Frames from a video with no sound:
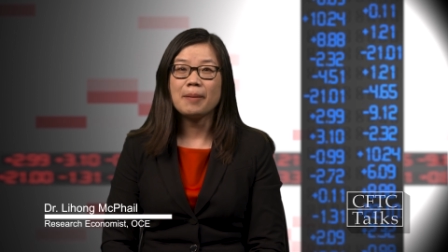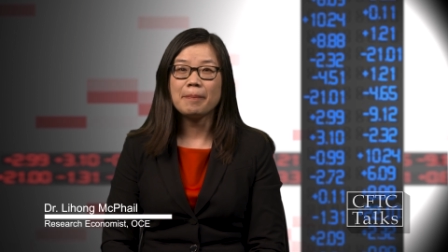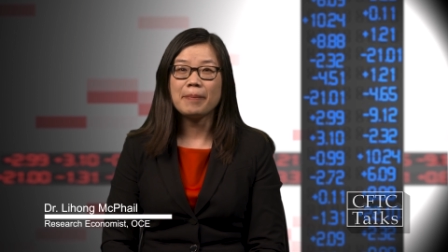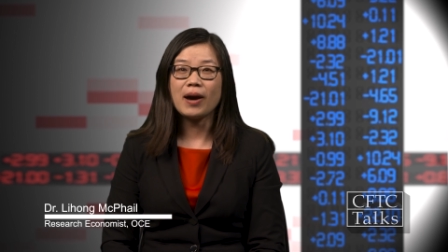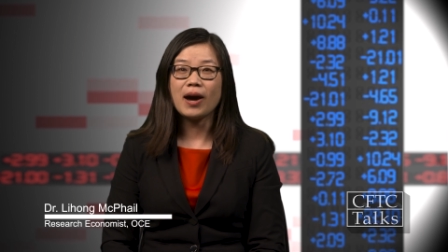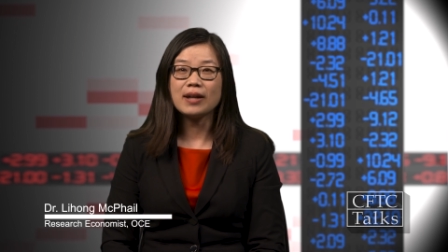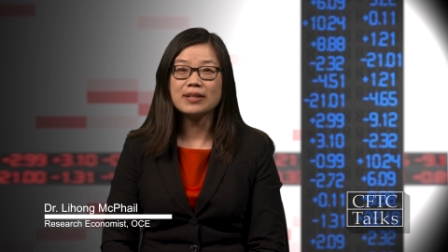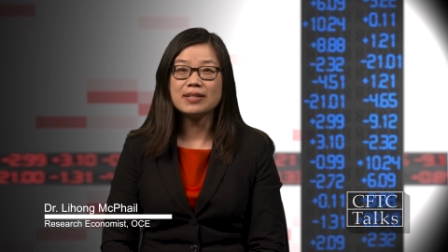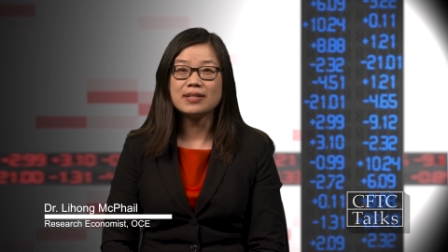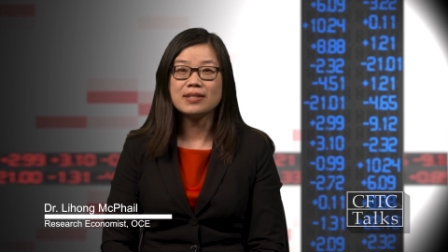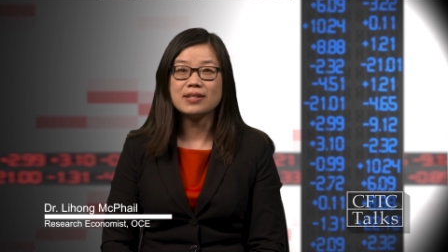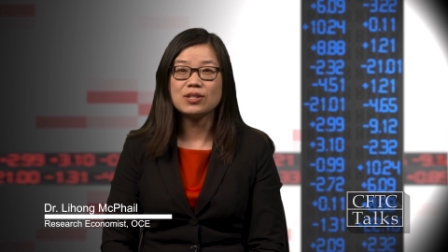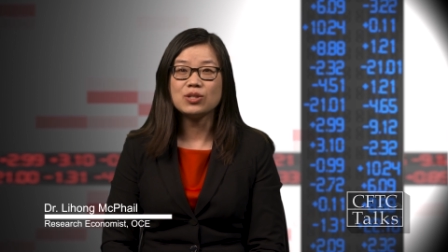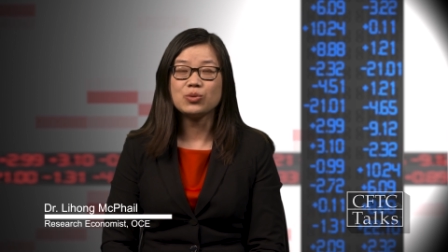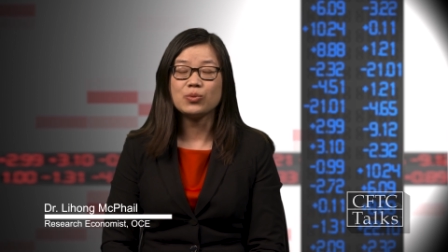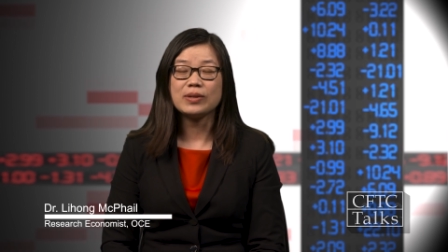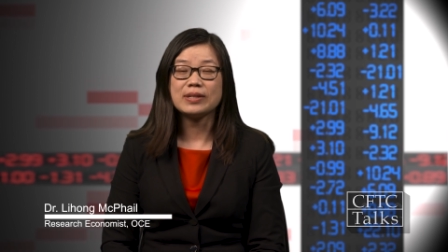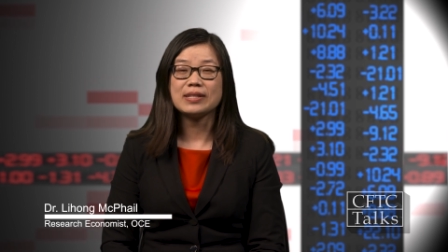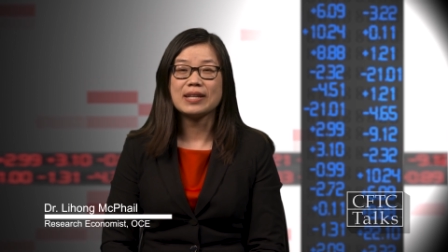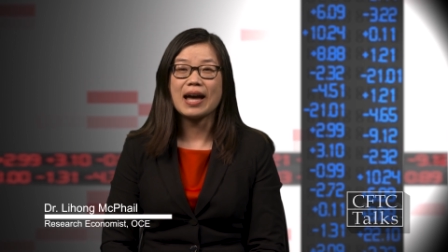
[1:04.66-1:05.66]

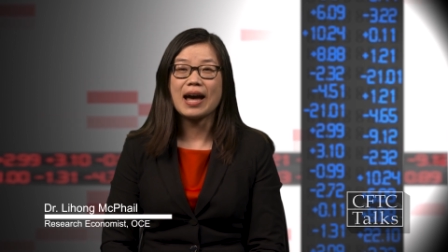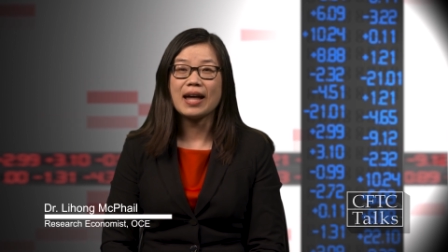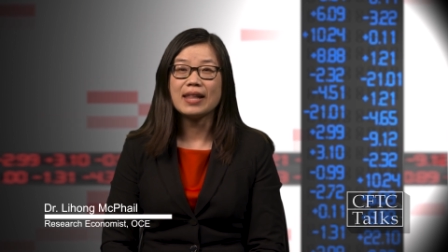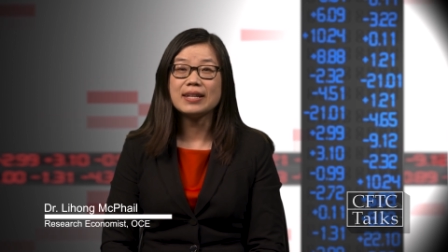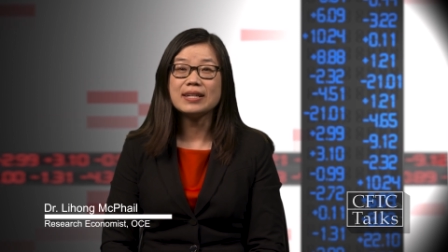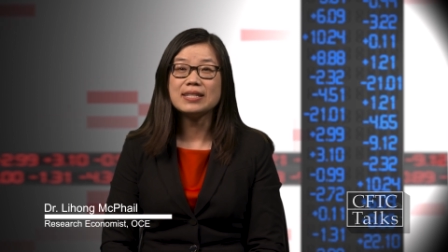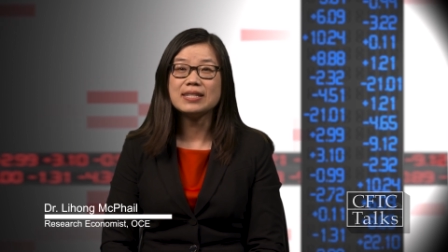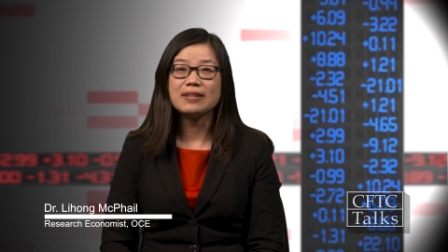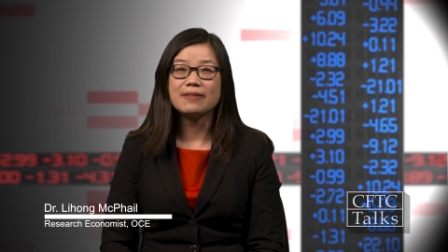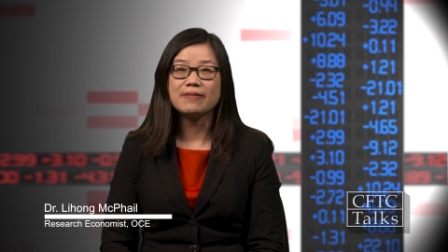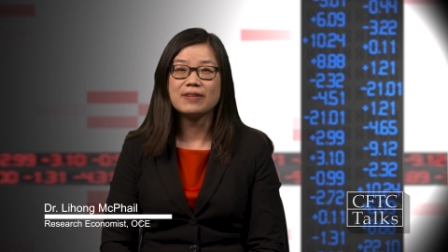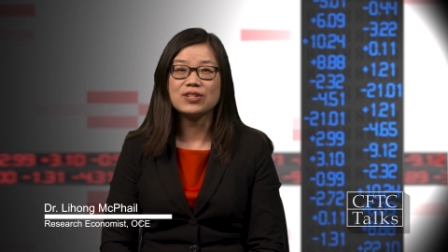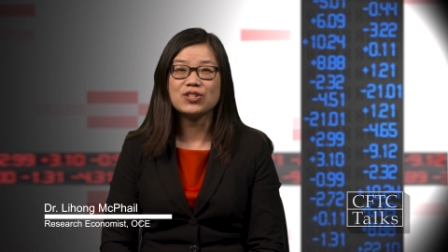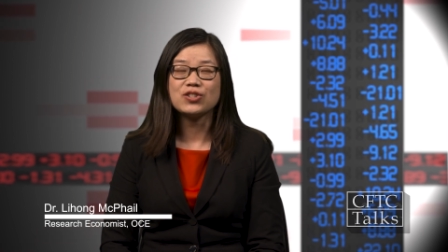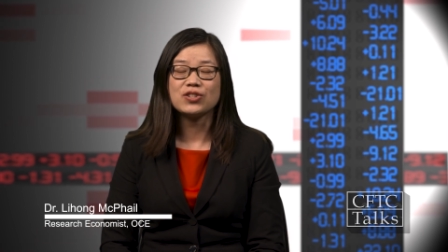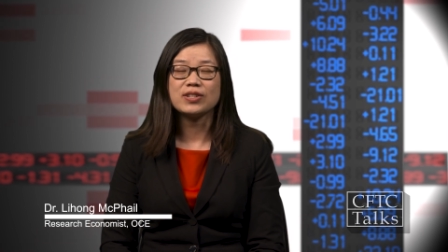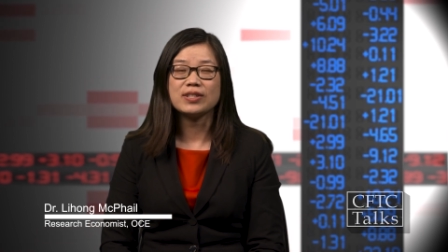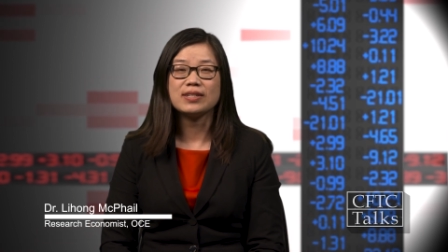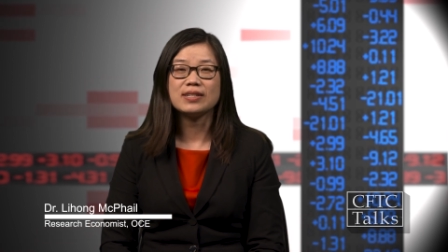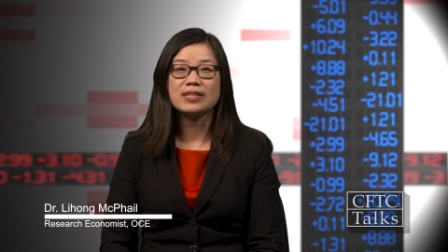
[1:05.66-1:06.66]
partners with other
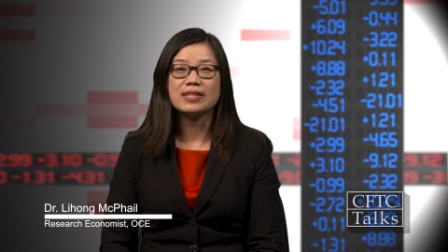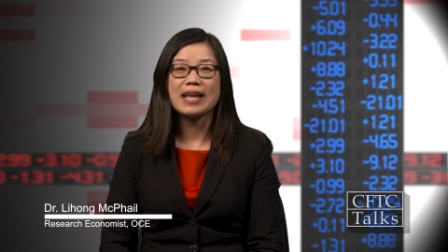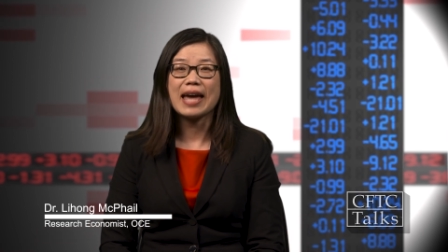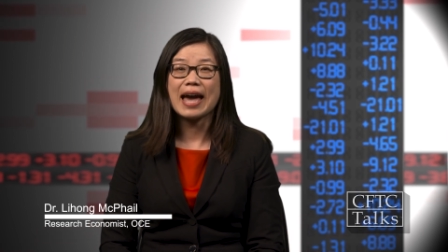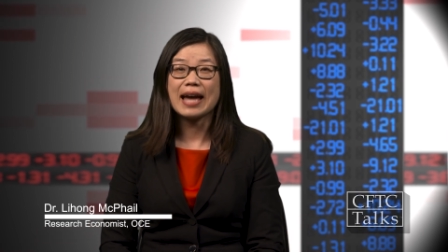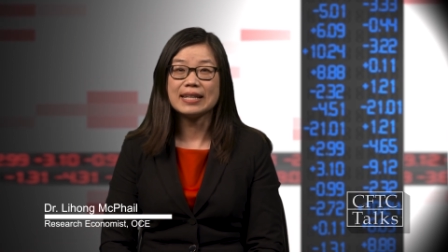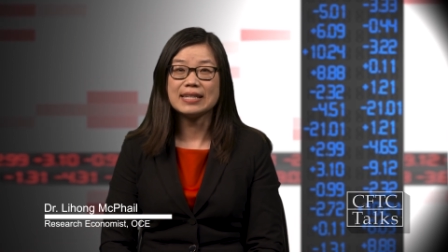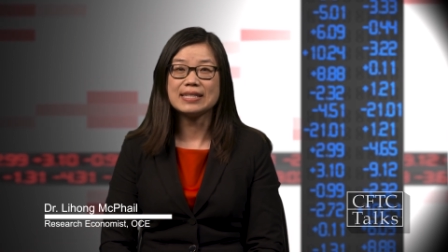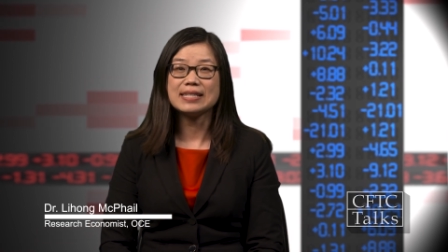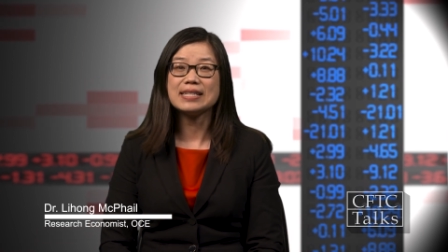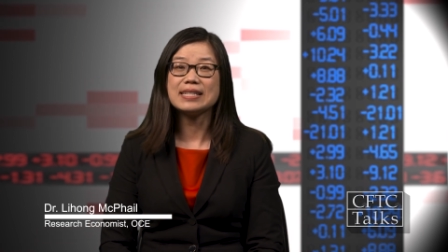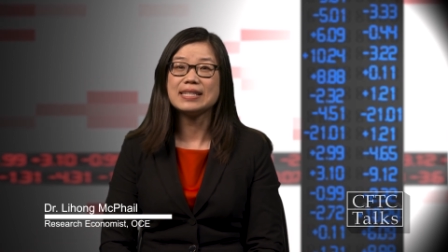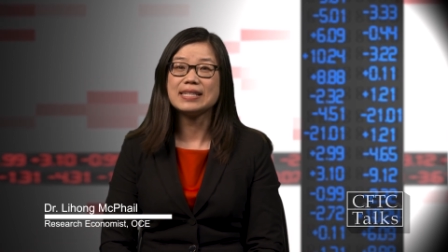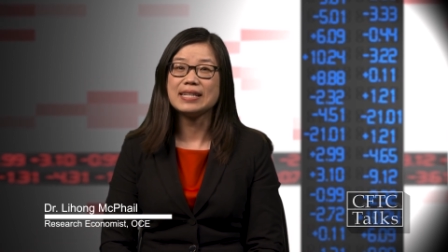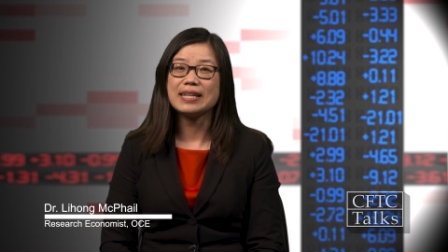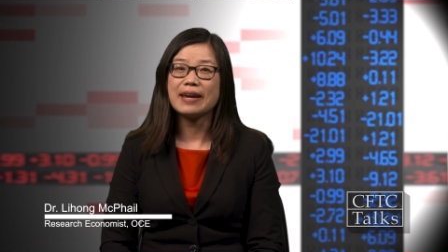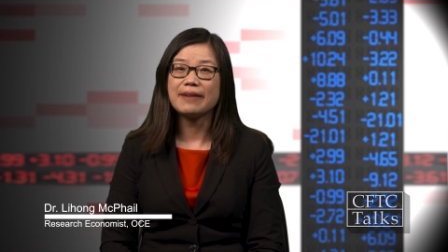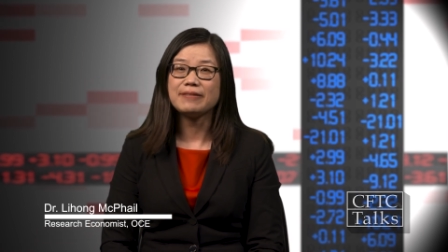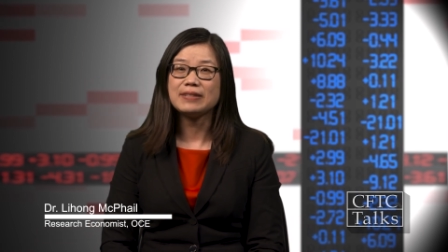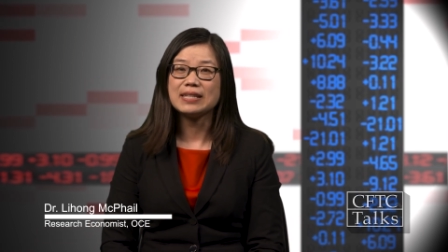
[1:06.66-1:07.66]
divisions at the
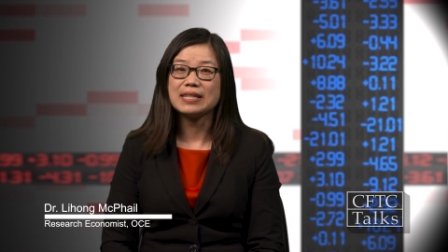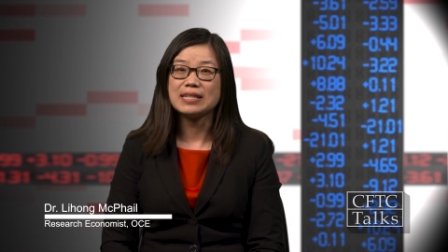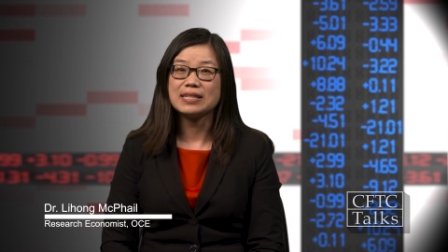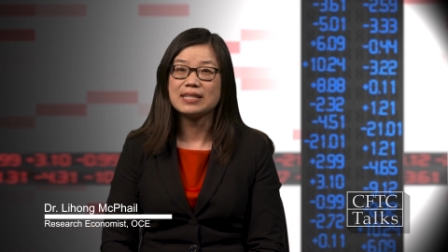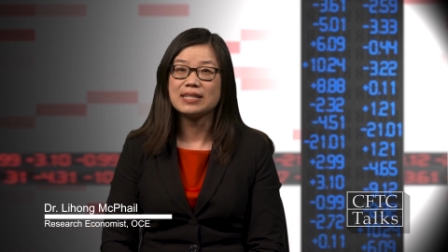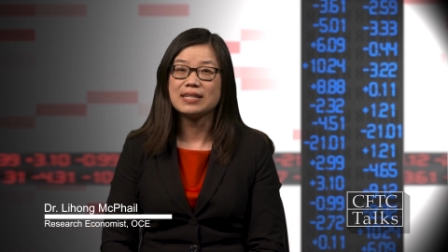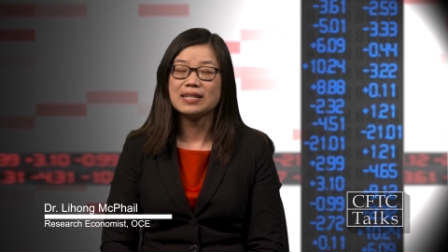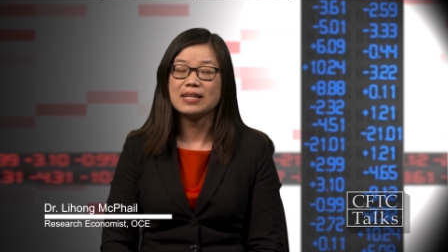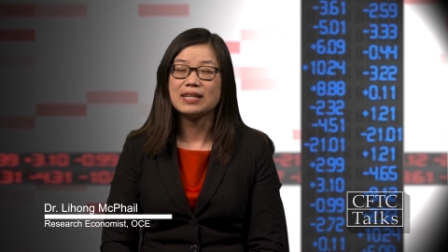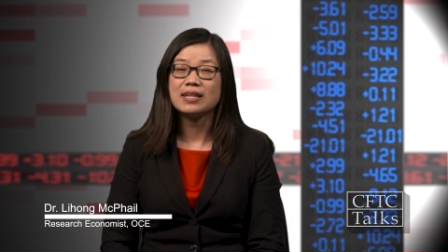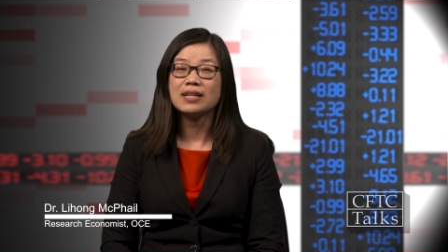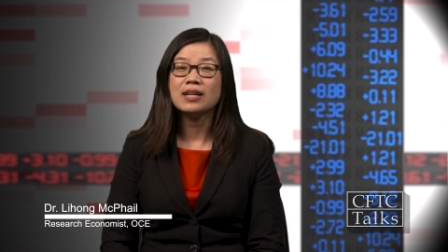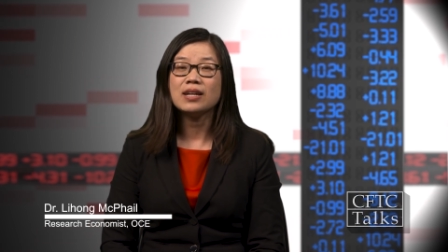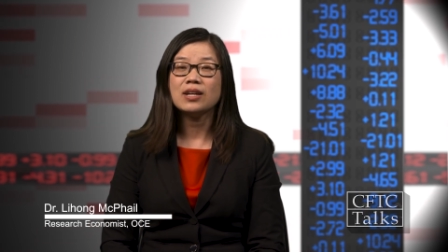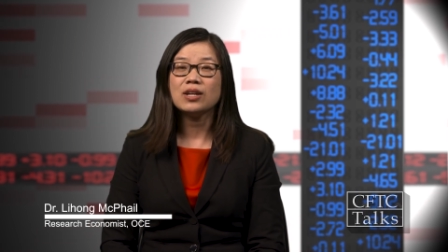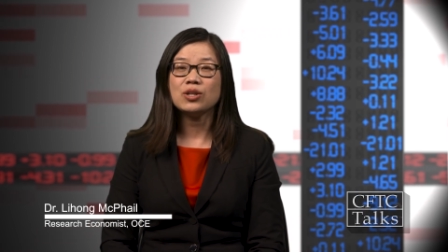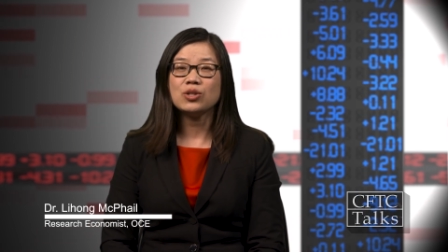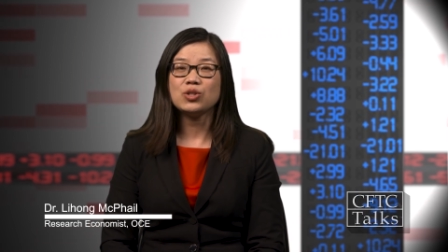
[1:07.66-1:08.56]
CFTC